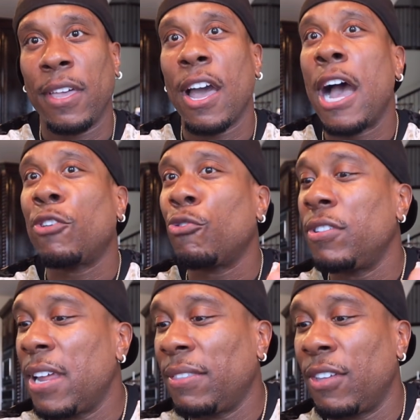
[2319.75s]

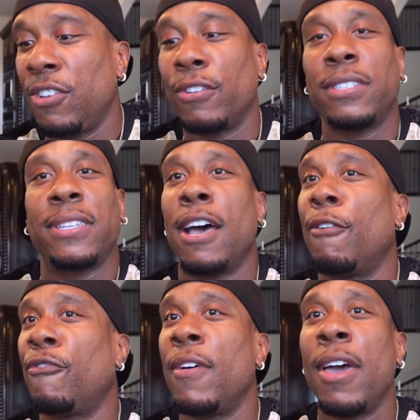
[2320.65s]
contradicting
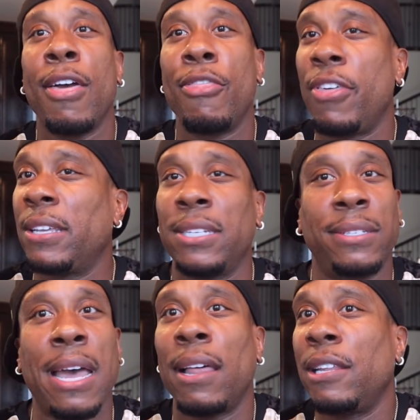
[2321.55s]
yourself. This
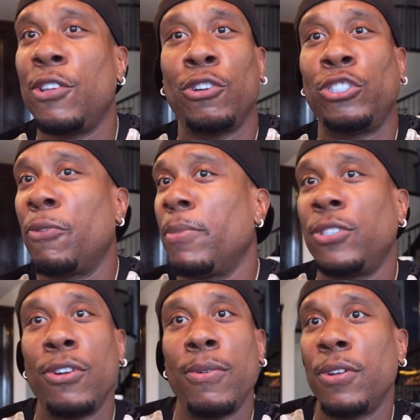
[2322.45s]
is not leadership
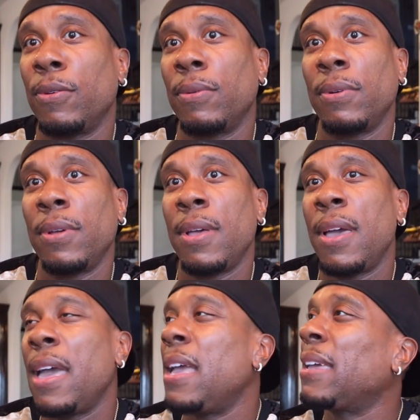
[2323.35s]
material.
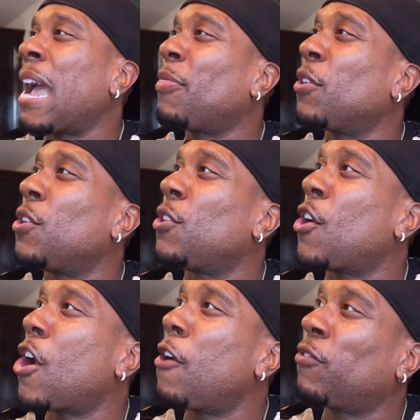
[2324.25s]
And got the
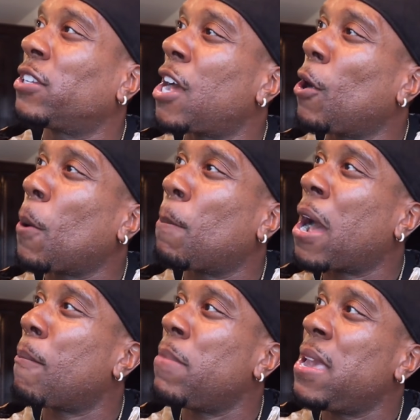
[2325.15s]
nerve to talk
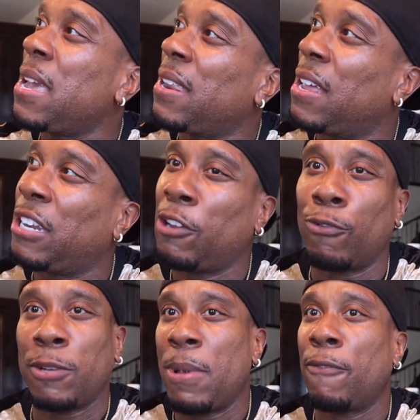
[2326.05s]
about me in a
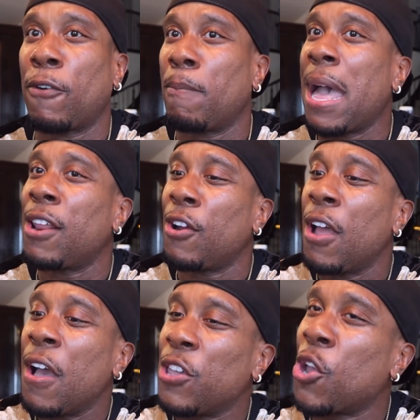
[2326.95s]
disrespectful
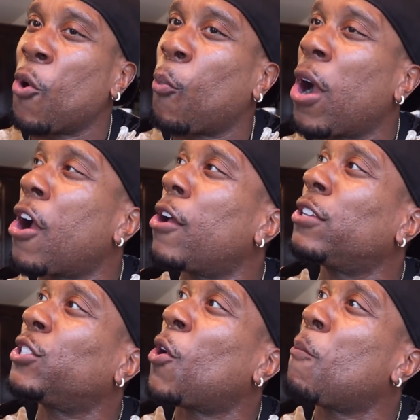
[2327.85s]
manner. Your
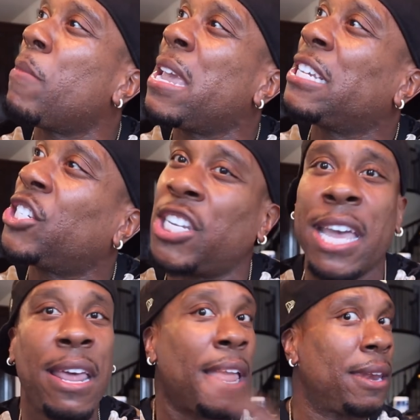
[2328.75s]
words don't mean
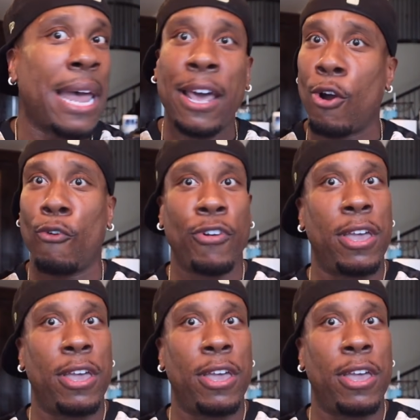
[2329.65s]
shit, not over